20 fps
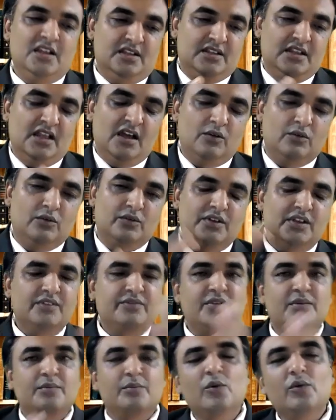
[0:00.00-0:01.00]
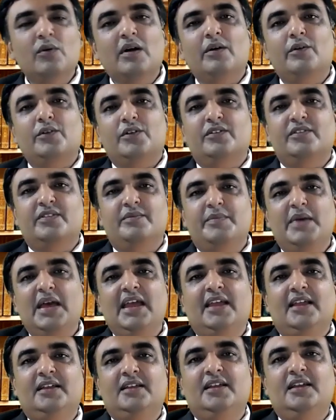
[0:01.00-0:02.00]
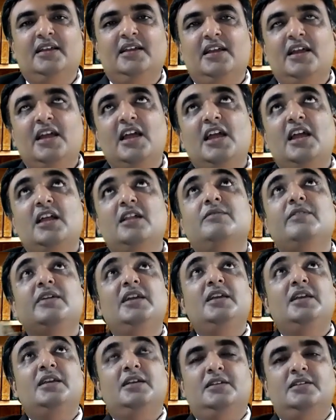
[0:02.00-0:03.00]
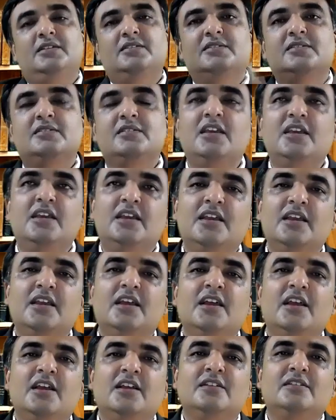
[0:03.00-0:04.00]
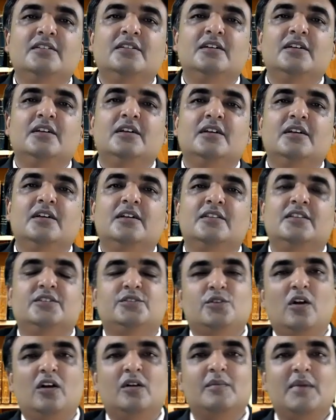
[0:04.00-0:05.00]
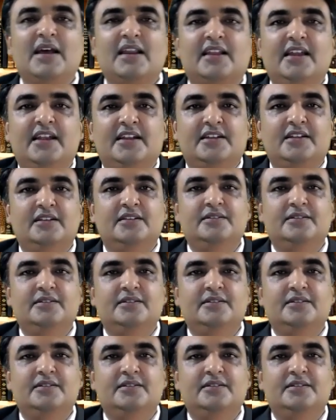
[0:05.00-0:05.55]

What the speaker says: Now, if we move out of the bank and we see the stock market,